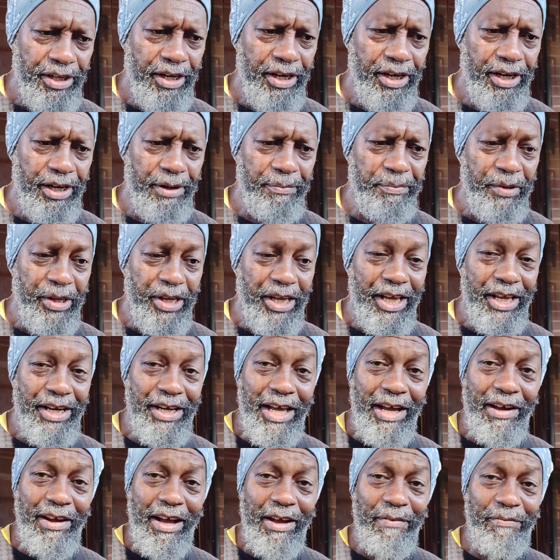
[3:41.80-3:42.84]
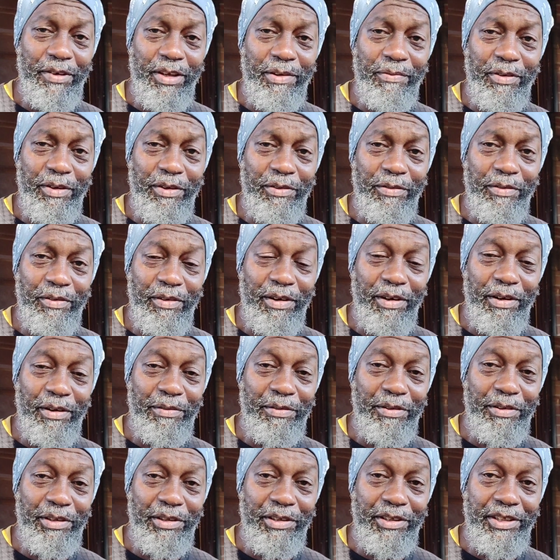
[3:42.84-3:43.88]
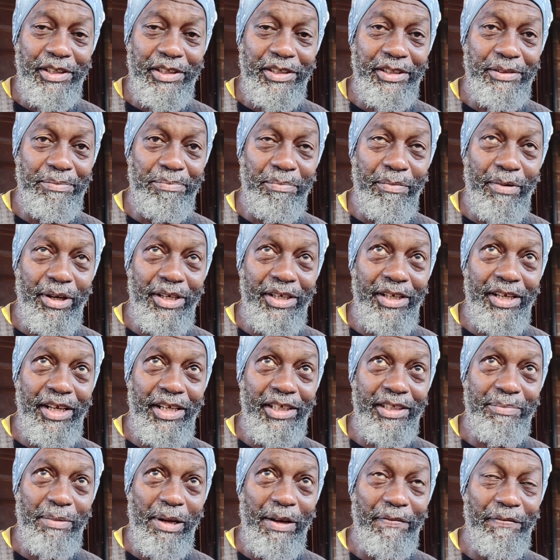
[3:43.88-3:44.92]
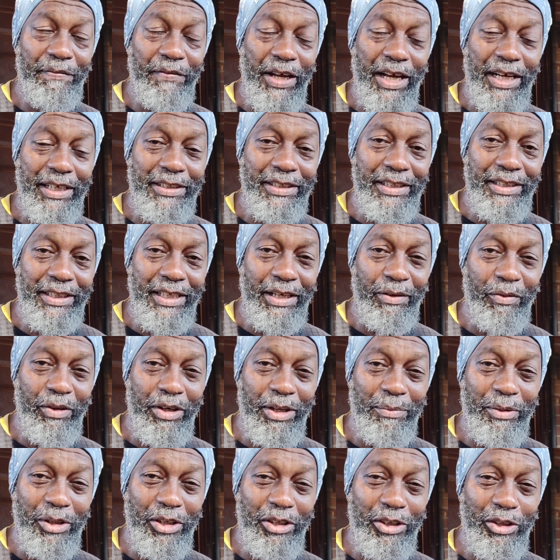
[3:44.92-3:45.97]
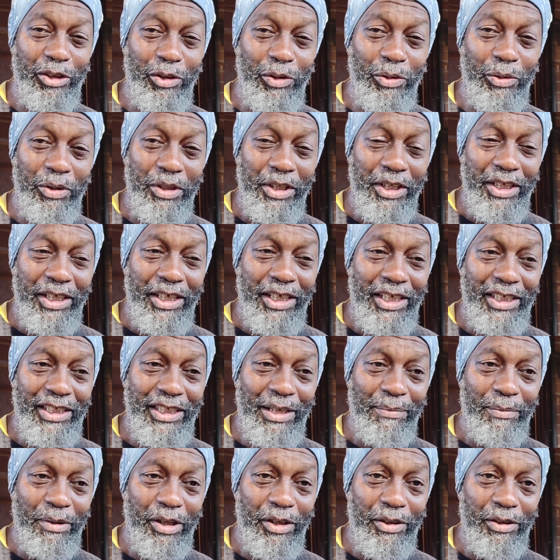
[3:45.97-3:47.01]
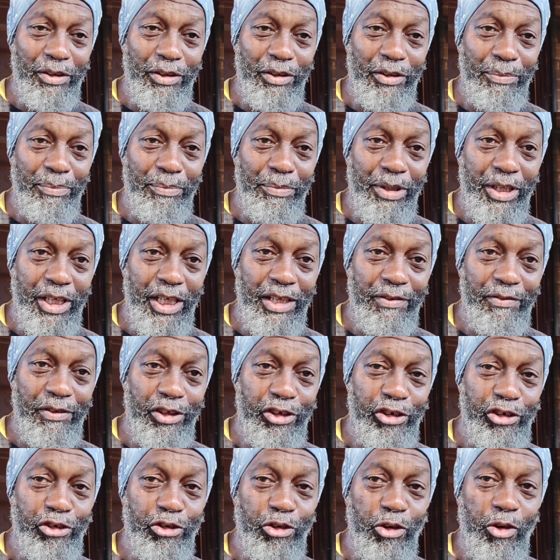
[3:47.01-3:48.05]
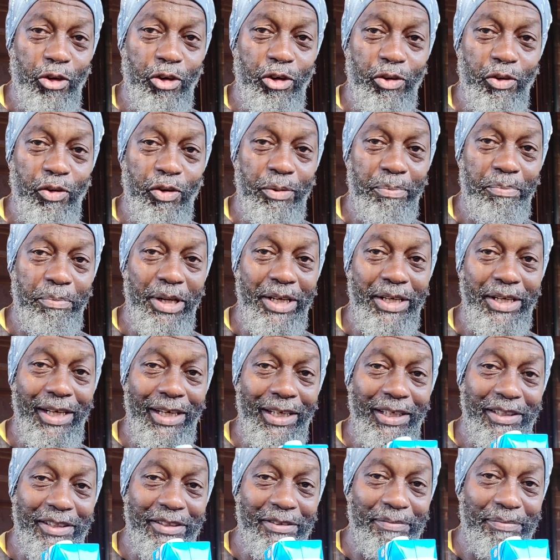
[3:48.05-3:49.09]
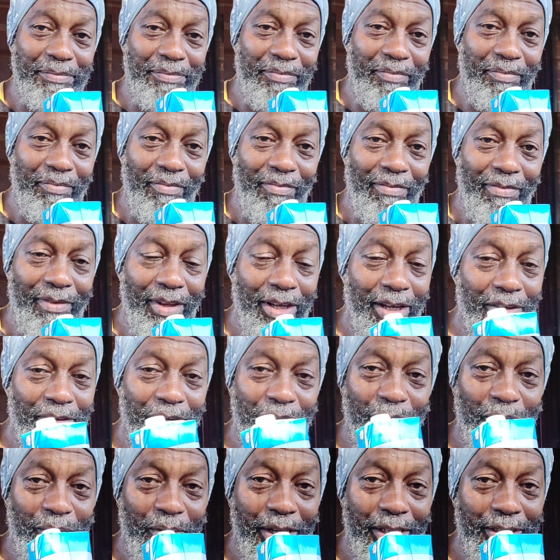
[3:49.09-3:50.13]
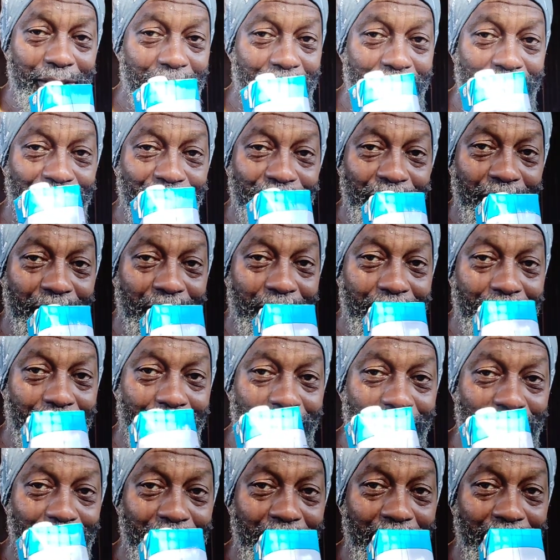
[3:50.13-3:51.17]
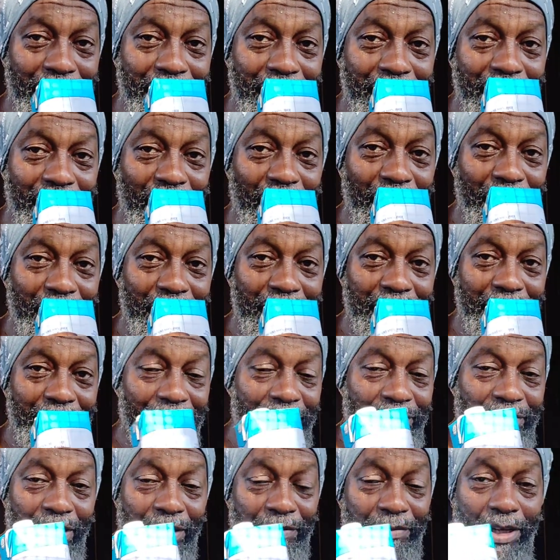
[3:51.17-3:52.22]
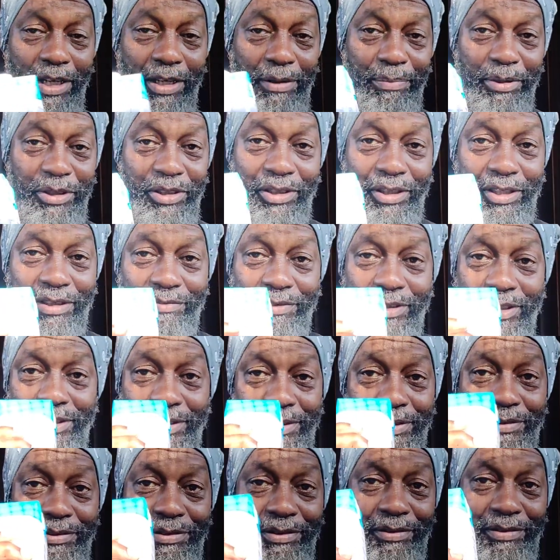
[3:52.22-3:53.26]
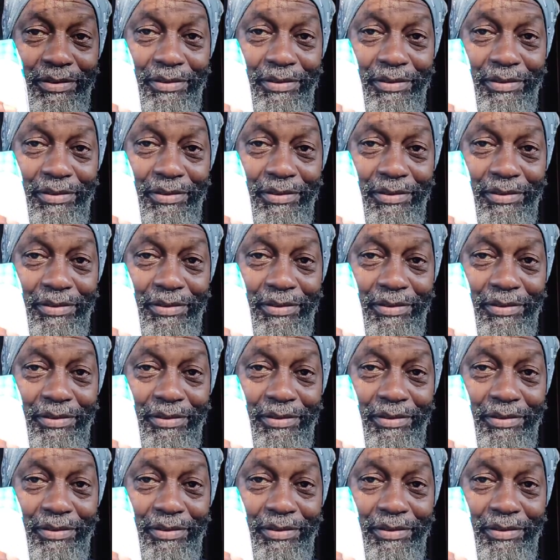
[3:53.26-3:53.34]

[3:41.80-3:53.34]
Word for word: Uh, and now I've even uh, since Monday is my fasting day. What I'm going to do is I'm going to be even shorter on Mondays. I don't know why. I just feel like I did it. It's not not any particular reason.